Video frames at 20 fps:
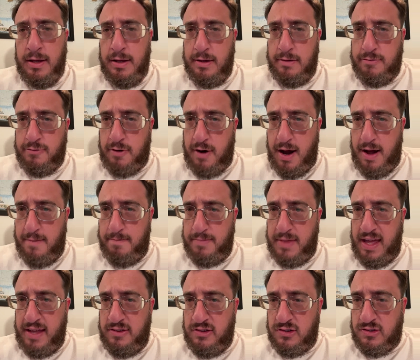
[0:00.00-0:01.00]
from
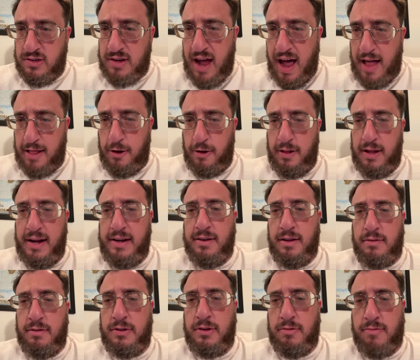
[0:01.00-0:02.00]
the scholarly
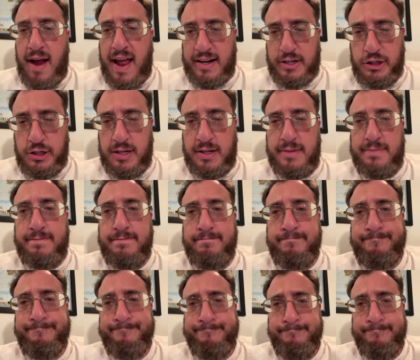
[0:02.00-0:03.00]
direction
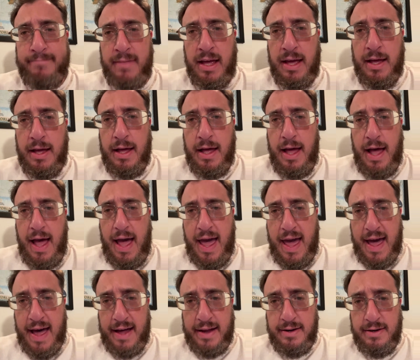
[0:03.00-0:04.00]

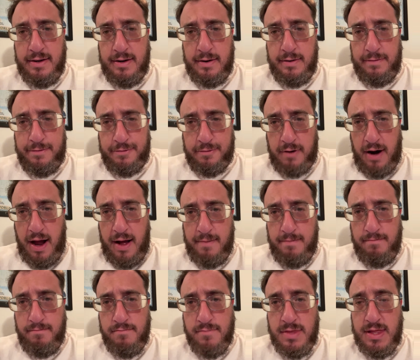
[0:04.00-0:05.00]
and
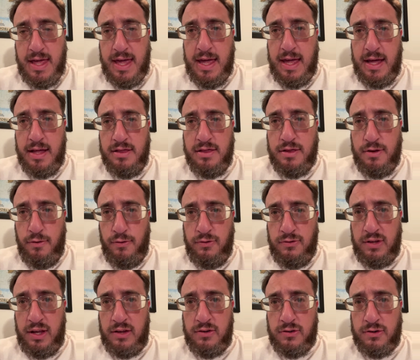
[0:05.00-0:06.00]
from the
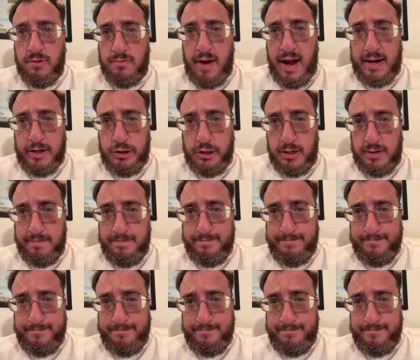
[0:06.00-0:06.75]
enthusiast direction.